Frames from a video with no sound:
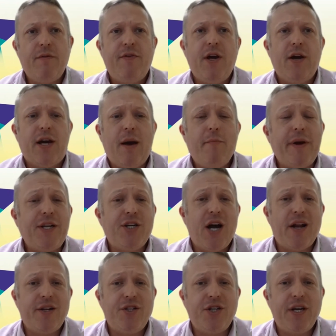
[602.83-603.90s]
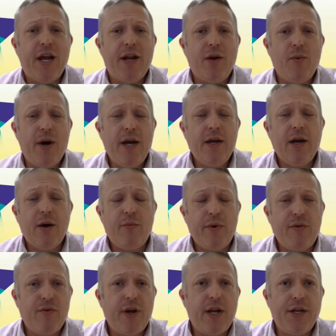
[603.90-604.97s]
of year can be challenging anyway, and we
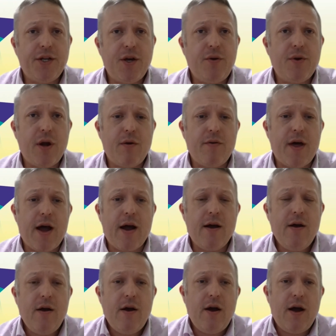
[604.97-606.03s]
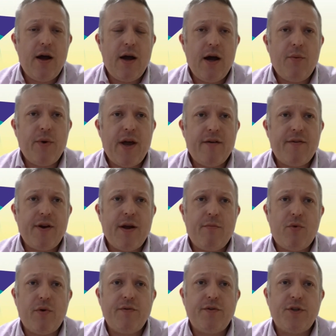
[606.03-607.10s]
really do know that. and we have a
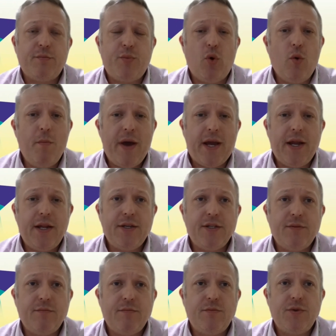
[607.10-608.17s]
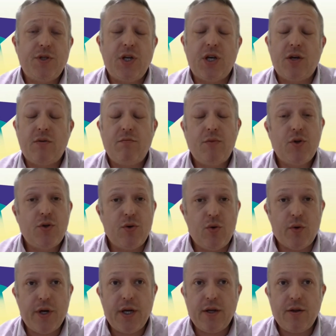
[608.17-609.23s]
number of support mechanisms
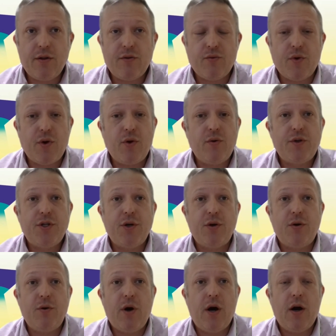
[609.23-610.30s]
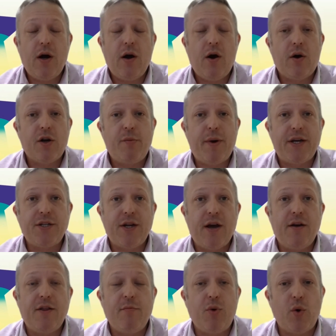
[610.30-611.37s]
talking through to Occupational
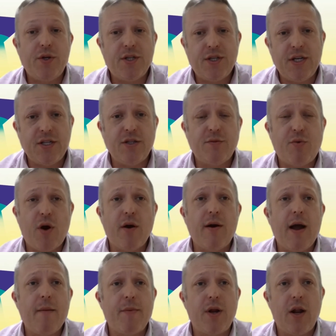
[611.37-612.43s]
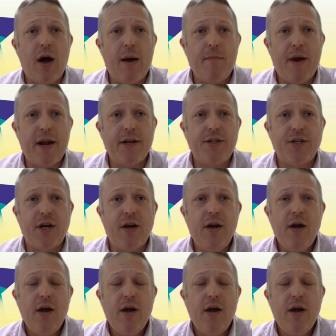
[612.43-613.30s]
Health Employees Assistance Programme, the line manager.